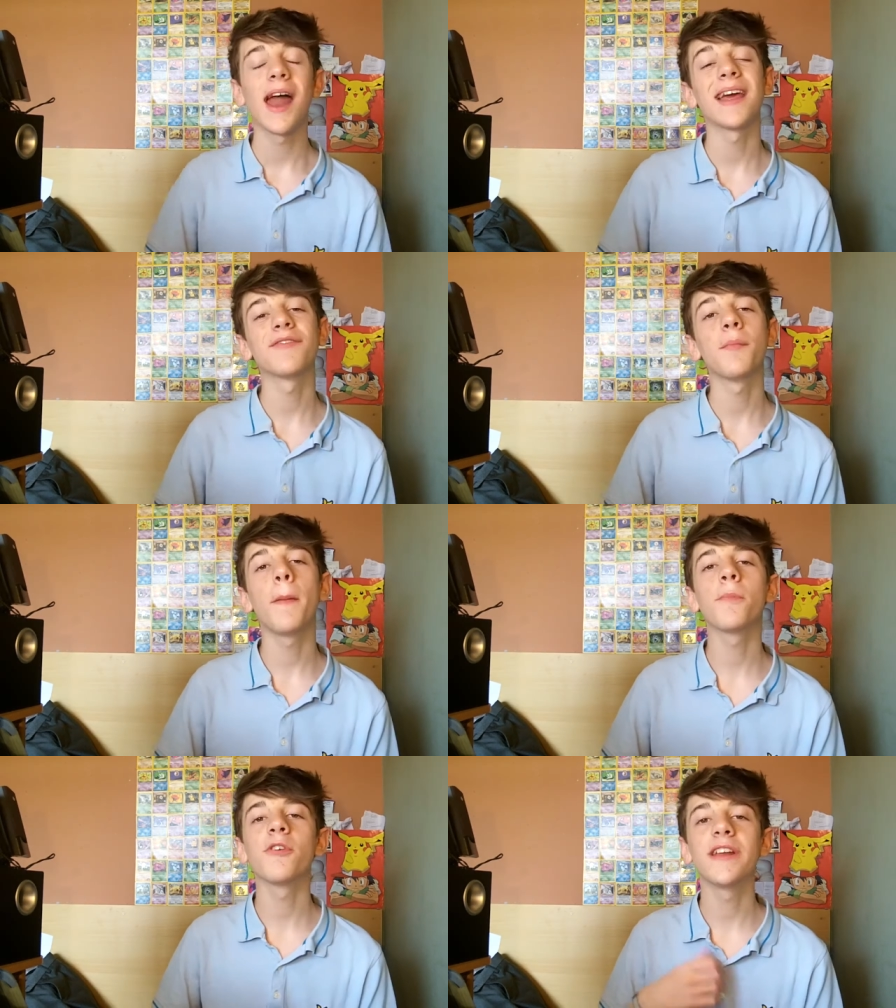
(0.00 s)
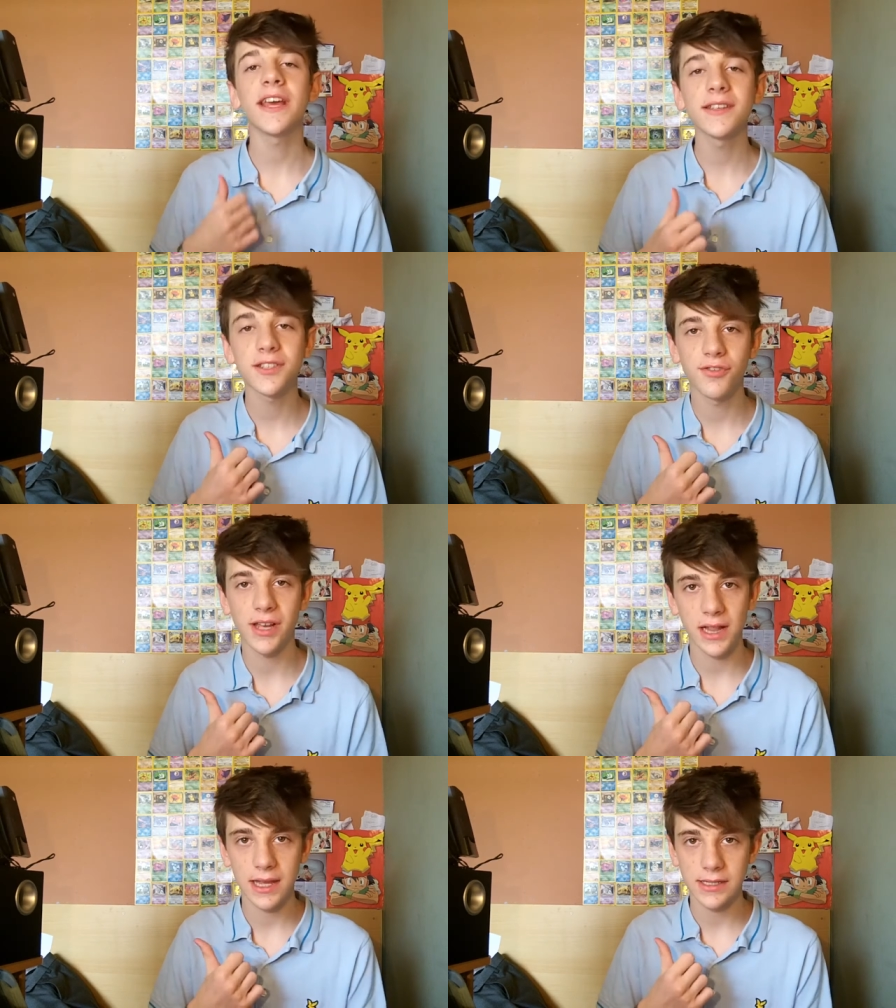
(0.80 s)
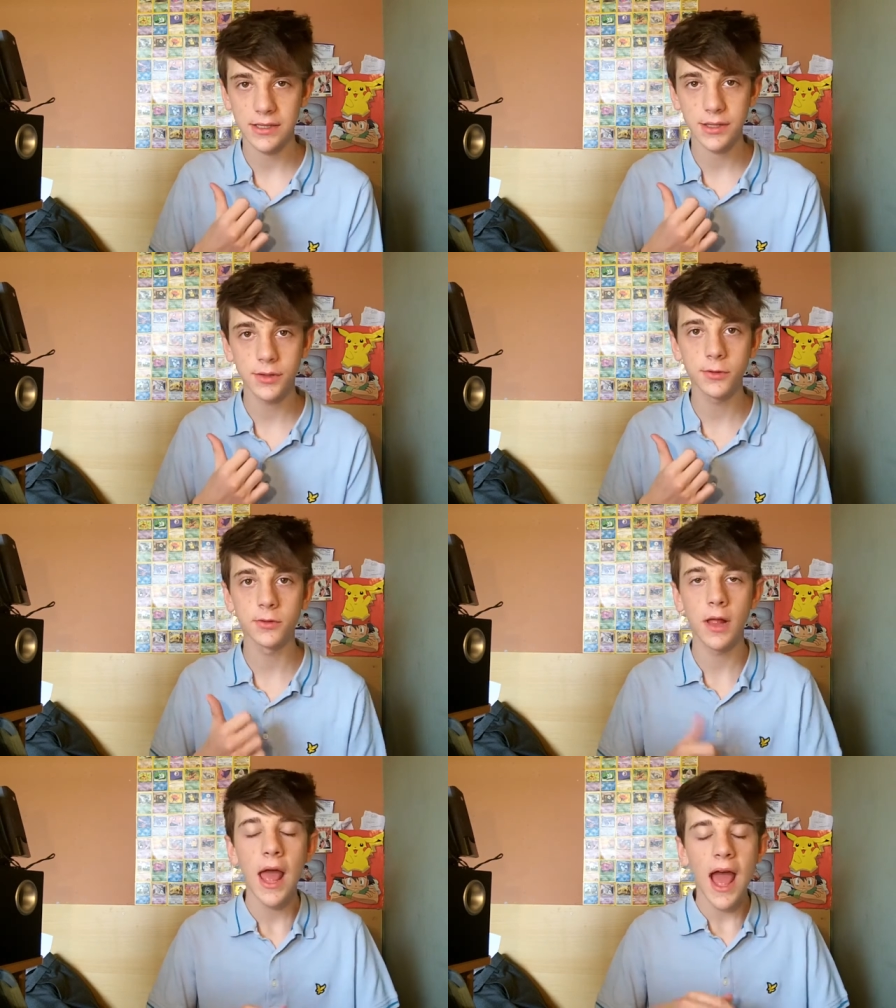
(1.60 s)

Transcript: And I remember in history class at school,